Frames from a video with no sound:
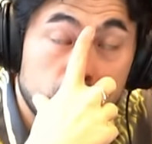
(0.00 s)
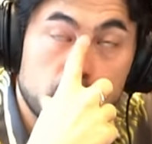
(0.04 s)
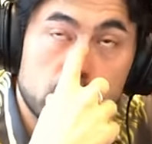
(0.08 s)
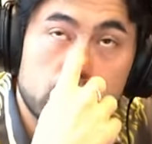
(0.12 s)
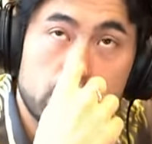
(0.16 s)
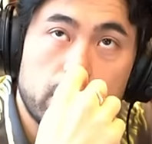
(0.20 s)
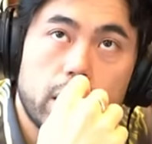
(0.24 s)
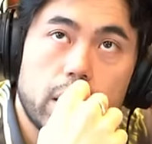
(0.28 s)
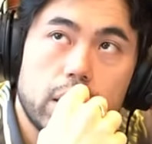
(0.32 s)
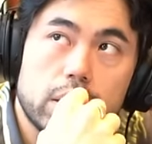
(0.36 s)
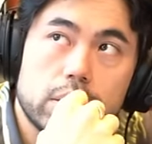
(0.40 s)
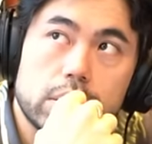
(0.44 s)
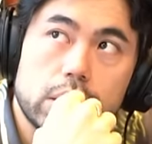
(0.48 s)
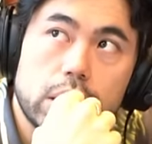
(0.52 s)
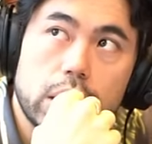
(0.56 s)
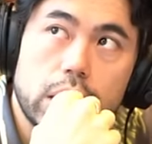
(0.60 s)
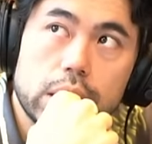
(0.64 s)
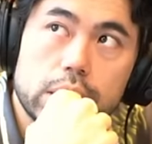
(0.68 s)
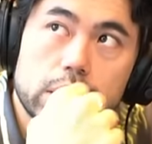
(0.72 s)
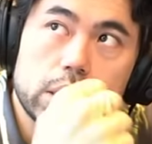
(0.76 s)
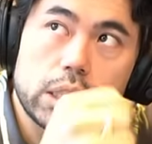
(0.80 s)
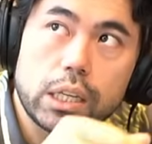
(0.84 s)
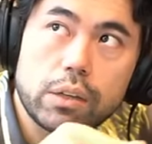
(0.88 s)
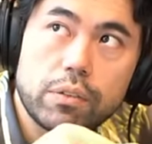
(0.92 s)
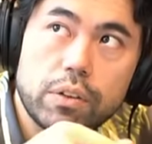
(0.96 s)
Takes, takes
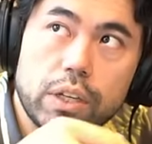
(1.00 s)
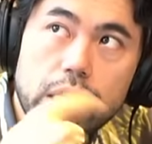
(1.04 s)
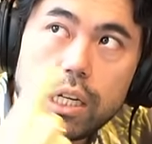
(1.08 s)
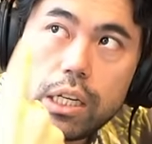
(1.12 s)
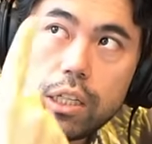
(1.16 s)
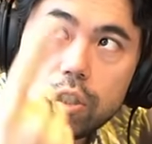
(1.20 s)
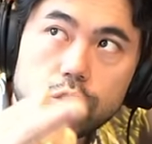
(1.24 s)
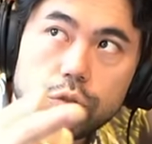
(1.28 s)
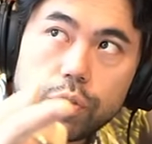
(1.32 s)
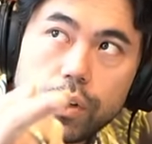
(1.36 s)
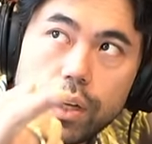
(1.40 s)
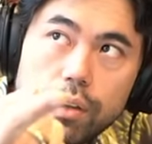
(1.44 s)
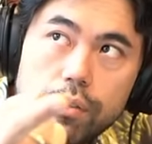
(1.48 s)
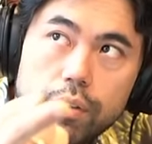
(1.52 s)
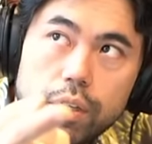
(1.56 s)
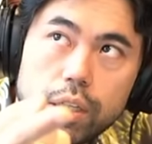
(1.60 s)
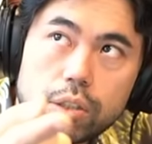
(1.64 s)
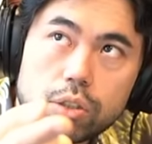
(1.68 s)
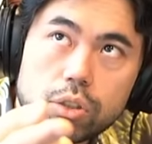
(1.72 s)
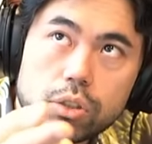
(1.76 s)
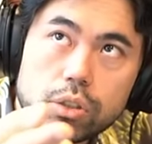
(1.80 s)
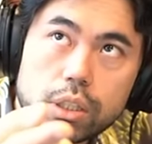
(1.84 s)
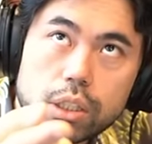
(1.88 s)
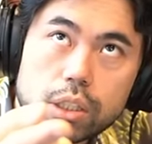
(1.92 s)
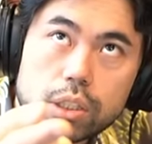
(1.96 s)
king of 8 h5
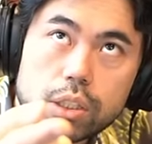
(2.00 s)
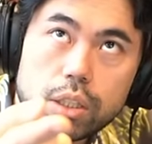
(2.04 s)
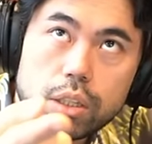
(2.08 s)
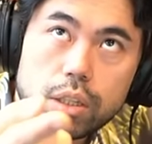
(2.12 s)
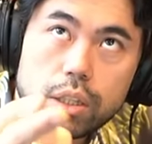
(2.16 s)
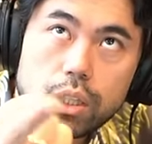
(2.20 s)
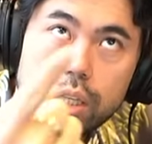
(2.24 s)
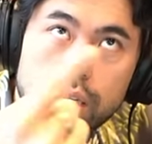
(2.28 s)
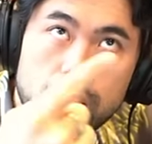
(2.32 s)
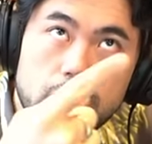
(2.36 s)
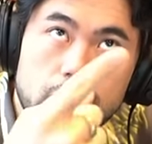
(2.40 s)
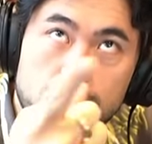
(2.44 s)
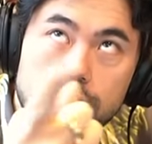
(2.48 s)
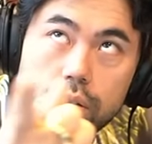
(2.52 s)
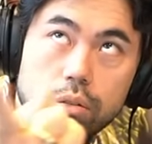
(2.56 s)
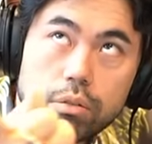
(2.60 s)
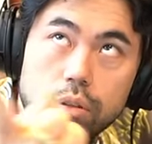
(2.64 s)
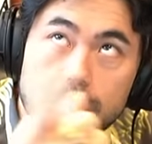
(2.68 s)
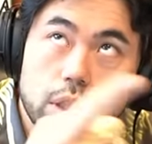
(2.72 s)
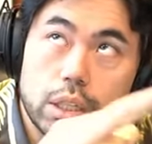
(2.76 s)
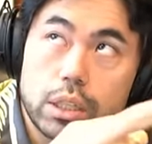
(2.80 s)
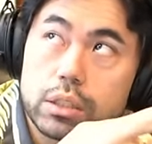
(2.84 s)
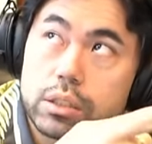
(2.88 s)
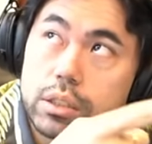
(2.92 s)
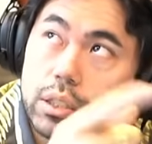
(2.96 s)
h6 at the end
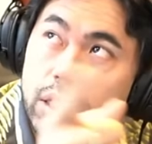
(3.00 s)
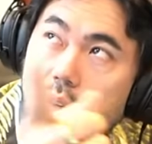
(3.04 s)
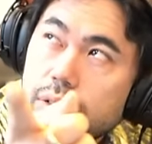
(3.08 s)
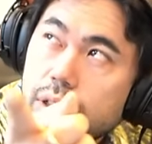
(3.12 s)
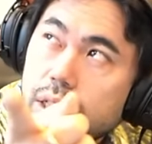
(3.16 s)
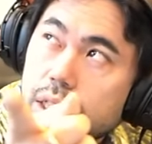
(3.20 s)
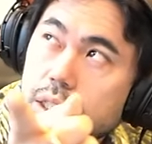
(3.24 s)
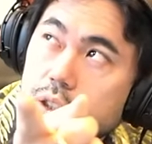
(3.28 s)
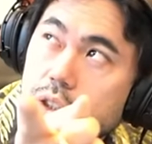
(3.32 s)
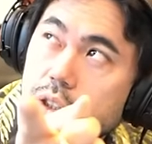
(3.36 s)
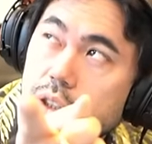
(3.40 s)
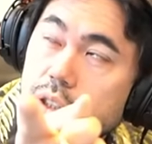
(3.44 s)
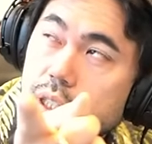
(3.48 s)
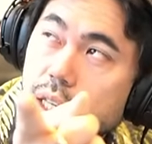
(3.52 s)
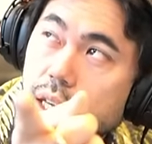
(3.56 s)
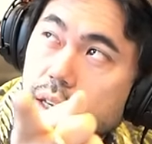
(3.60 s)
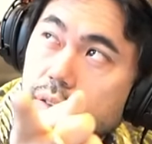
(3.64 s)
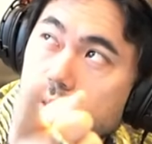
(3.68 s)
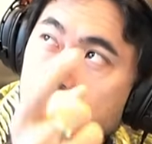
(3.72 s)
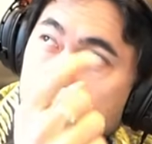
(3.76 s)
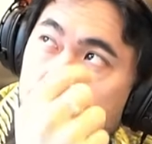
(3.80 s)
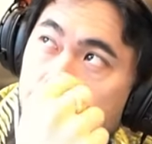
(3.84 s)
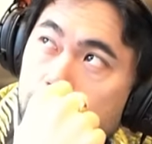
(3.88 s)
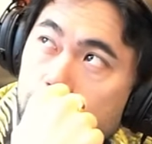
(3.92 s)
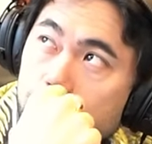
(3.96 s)
king of 7
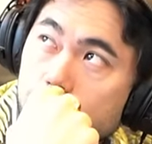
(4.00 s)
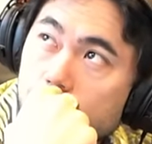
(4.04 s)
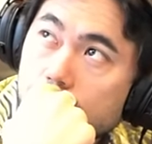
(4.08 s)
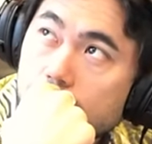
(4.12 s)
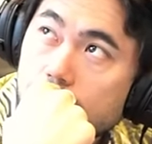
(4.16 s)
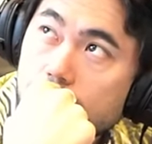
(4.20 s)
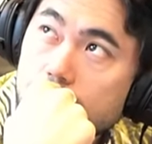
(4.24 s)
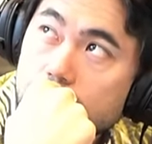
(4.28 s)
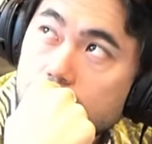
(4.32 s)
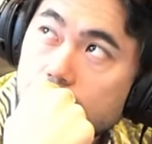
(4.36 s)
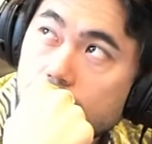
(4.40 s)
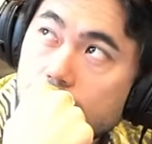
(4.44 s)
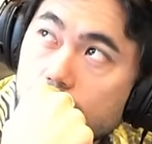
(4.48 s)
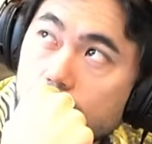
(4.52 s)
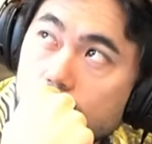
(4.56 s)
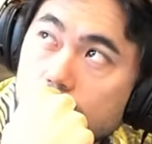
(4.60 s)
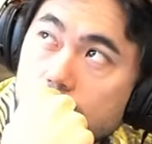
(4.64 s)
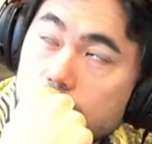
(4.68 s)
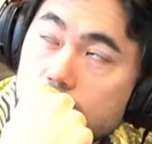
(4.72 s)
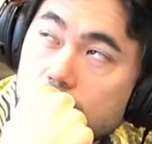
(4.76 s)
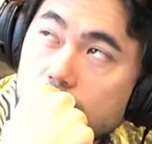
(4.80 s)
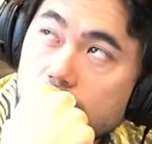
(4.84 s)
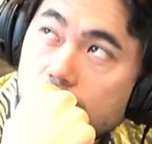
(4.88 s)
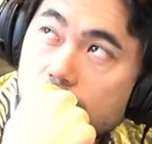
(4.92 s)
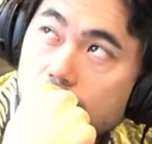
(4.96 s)
h7 rook h8 rook
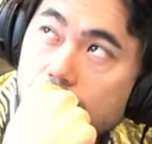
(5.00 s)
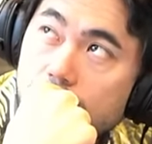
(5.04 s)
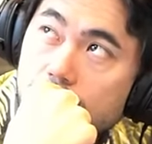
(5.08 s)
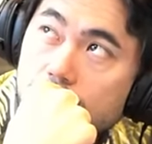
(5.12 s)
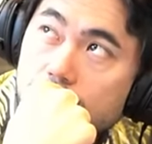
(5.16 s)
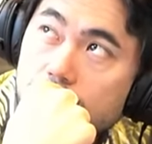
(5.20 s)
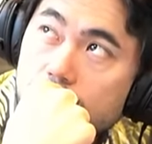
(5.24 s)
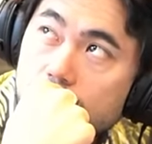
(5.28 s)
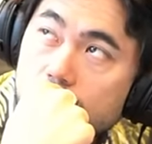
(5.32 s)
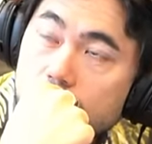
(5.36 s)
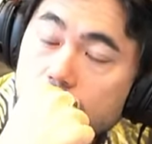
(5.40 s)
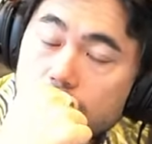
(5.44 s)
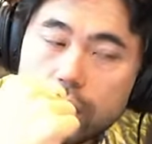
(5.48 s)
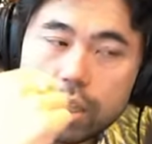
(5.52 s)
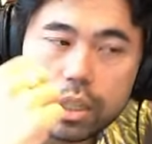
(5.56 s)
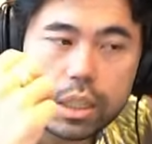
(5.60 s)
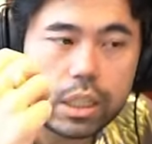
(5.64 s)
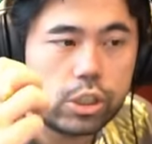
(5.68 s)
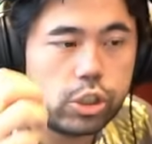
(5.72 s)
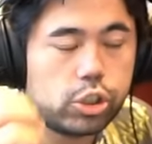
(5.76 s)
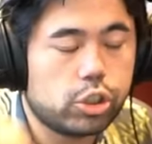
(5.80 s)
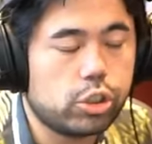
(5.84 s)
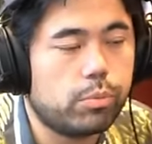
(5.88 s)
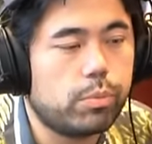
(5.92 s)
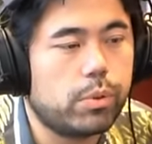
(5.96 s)
g8 that
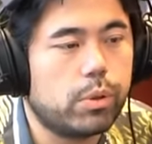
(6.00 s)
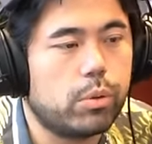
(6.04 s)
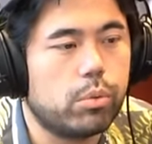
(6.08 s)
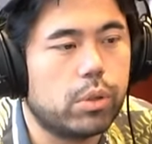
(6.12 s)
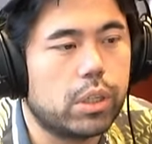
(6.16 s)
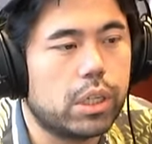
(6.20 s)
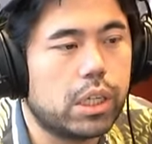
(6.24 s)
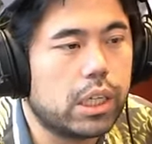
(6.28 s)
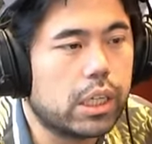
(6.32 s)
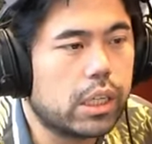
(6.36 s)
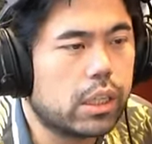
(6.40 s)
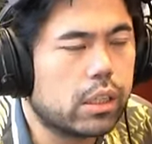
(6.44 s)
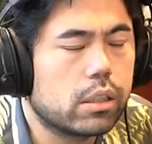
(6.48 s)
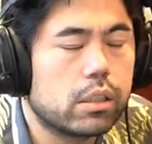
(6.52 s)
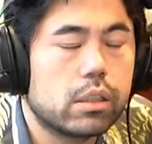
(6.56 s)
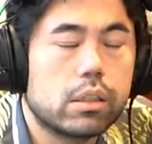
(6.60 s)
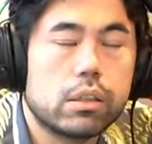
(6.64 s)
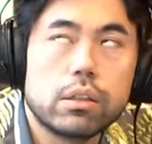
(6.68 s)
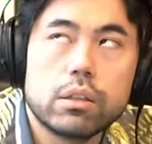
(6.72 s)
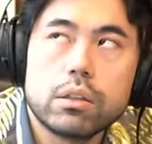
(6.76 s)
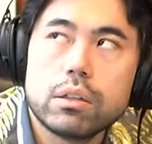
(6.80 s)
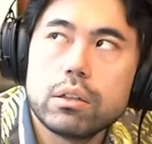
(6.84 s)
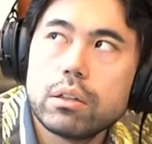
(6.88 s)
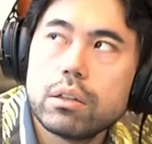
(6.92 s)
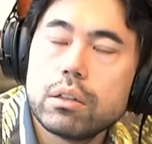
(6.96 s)
should be winning
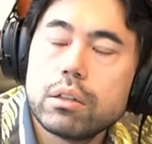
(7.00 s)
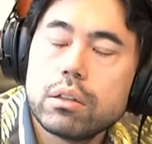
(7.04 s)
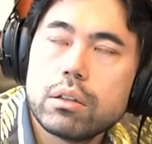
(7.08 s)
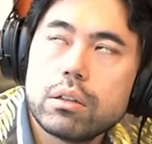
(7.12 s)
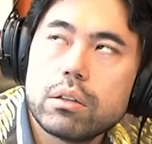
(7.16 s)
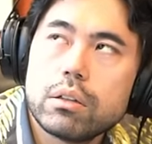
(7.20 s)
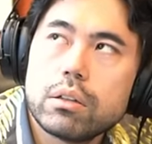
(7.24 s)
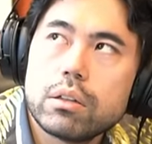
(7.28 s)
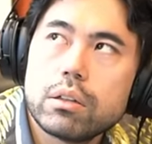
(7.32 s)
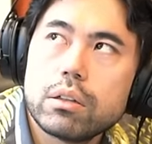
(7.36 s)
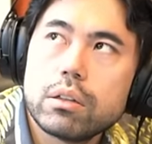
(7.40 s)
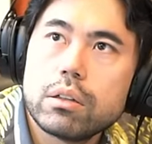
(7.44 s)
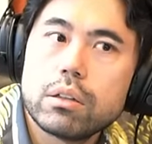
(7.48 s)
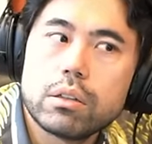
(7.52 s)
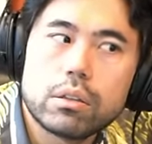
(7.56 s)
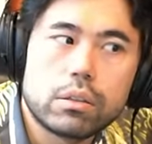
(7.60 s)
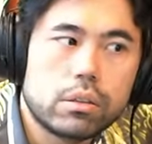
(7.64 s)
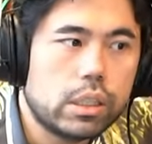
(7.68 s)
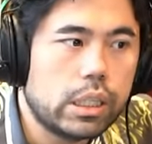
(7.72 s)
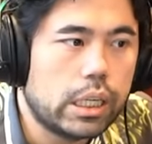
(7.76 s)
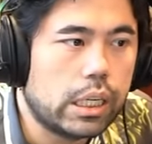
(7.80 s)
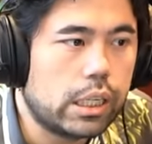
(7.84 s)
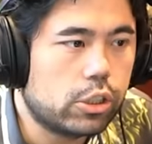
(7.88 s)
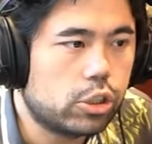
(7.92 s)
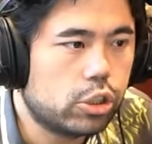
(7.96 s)

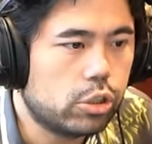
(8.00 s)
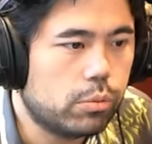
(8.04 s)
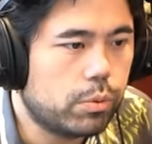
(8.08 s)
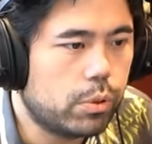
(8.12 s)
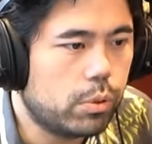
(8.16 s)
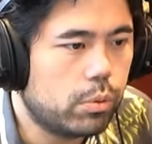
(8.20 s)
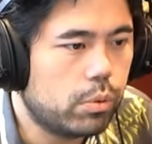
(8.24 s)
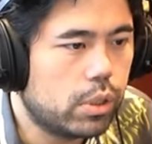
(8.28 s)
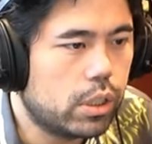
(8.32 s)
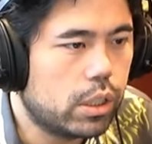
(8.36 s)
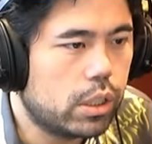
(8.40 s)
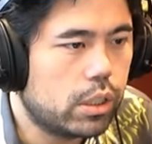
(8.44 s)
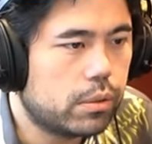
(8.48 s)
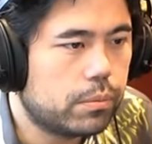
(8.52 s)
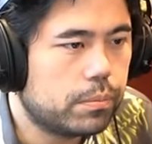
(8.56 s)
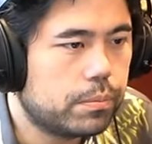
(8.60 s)
yeah it should be winning